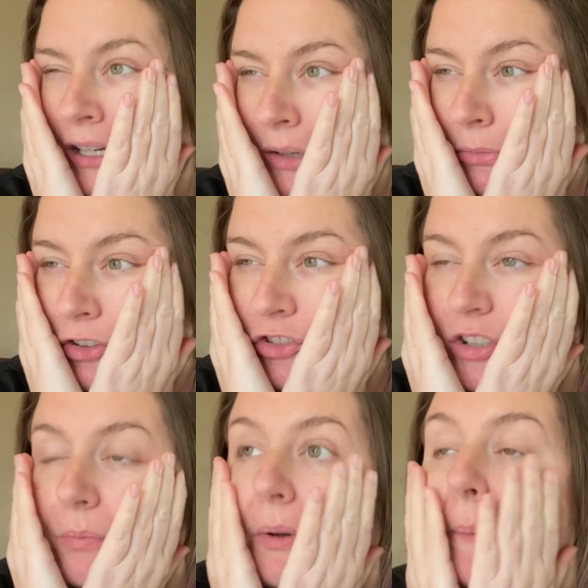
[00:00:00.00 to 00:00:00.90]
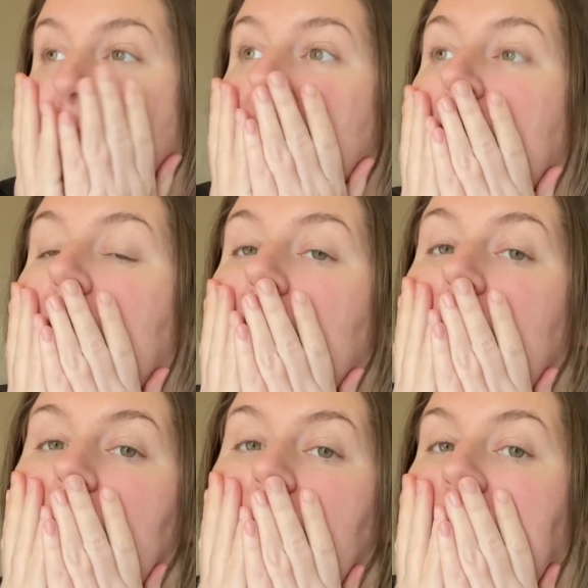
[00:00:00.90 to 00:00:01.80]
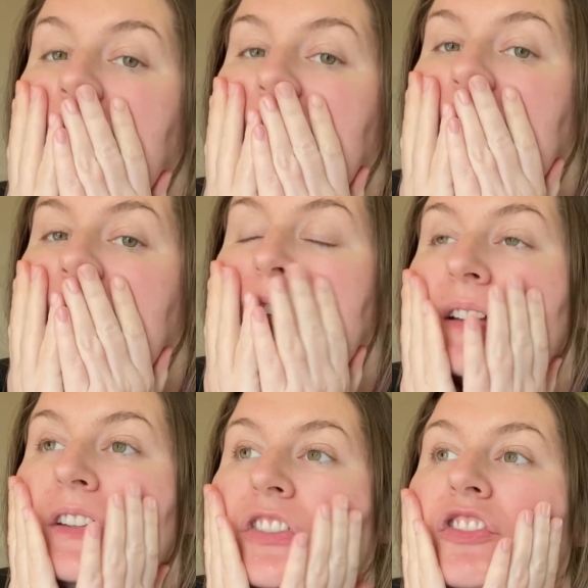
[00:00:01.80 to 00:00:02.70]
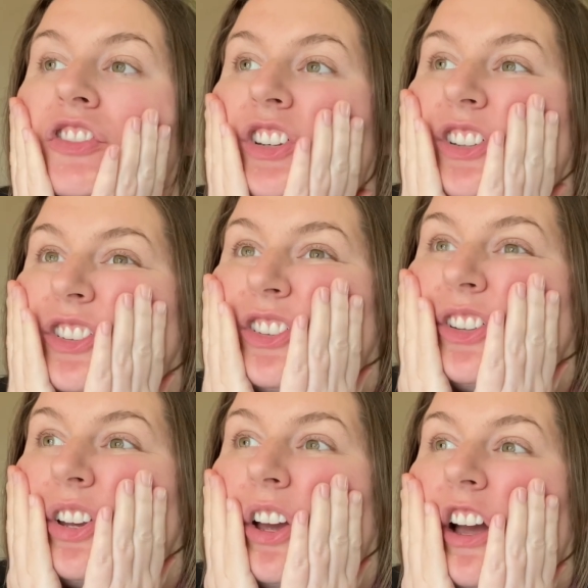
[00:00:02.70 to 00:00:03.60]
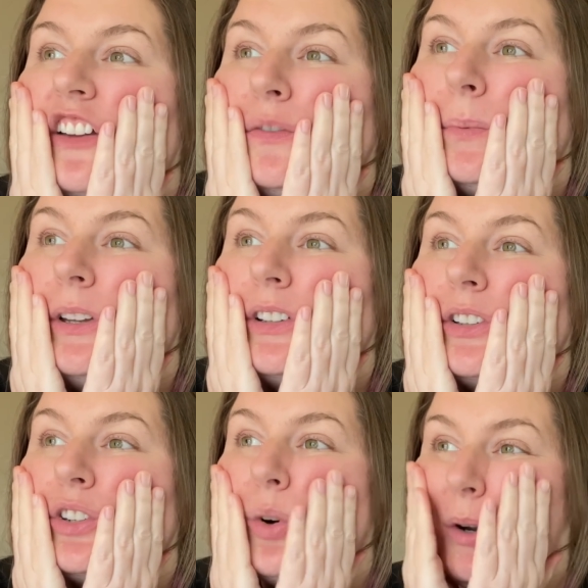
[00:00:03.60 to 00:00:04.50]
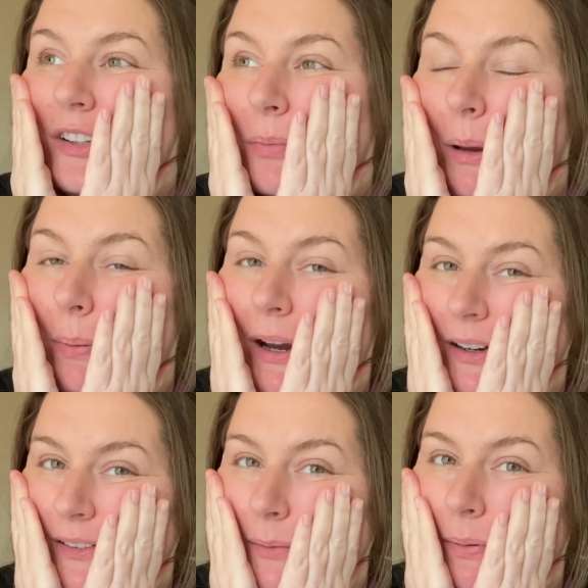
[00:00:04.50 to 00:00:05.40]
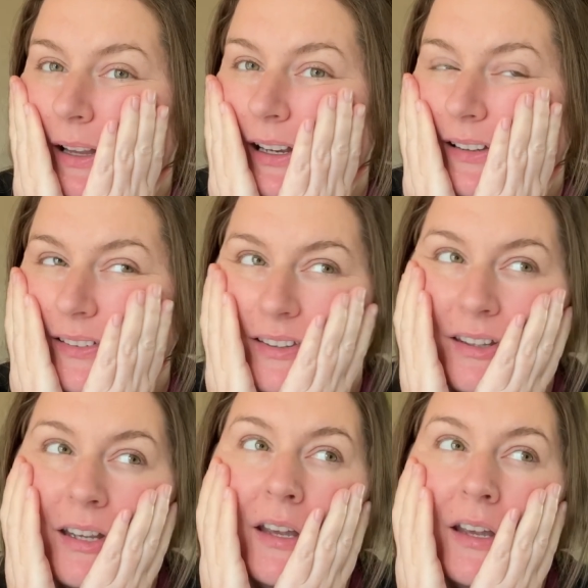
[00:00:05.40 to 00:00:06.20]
I'm not sure, but it is just, I've been going to my parents' place